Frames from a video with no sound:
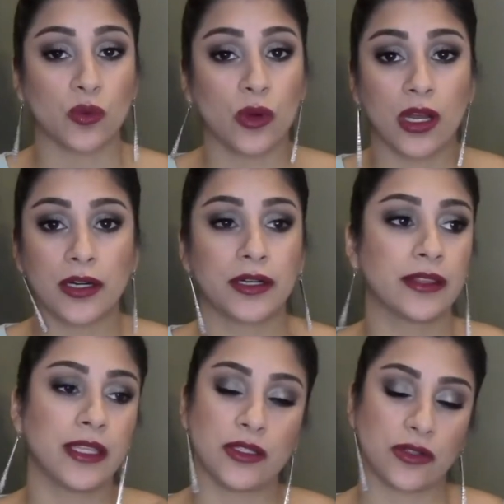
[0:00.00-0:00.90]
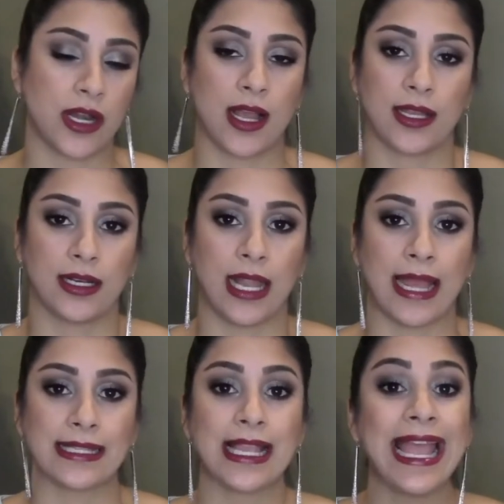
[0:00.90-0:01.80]
to water, these are not going to
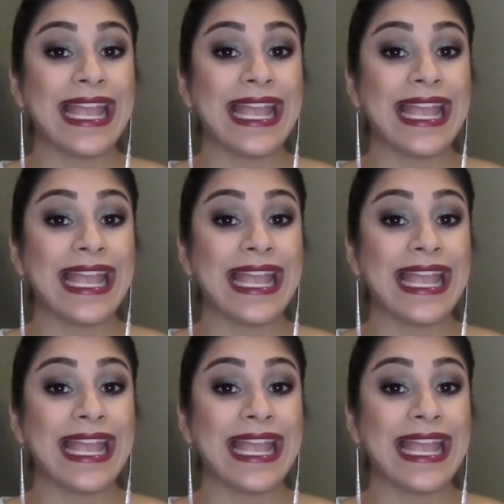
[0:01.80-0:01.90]
last.